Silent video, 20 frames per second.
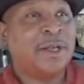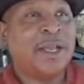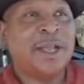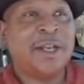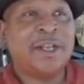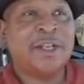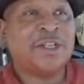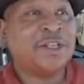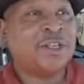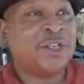And
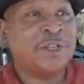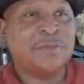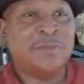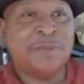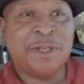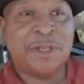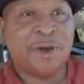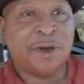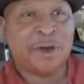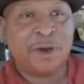it shouldn't
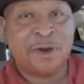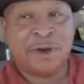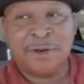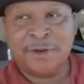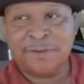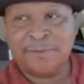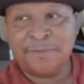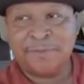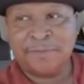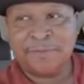be hard.
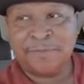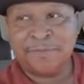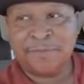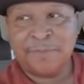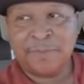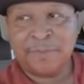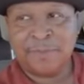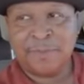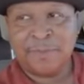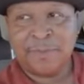
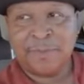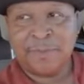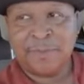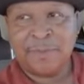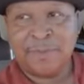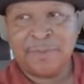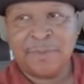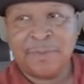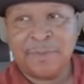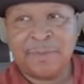
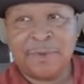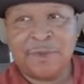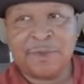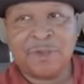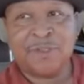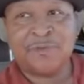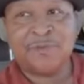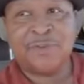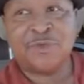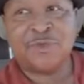Because
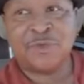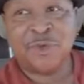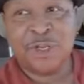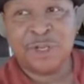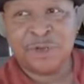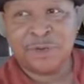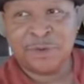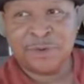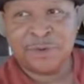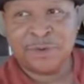if it's
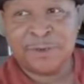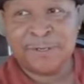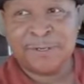real,